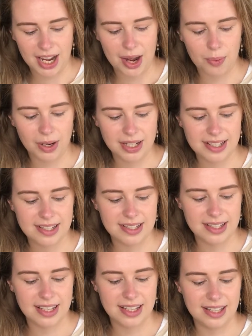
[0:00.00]
I want to
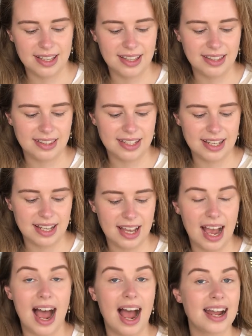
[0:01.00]
see the
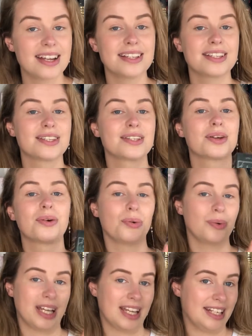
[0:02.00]
Ice
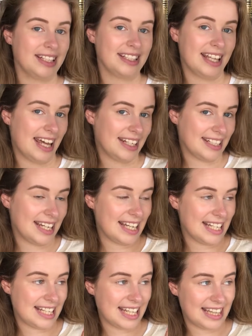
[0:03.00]
Queen that
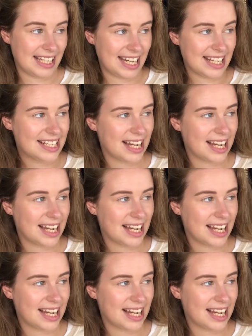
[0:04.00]
is in this.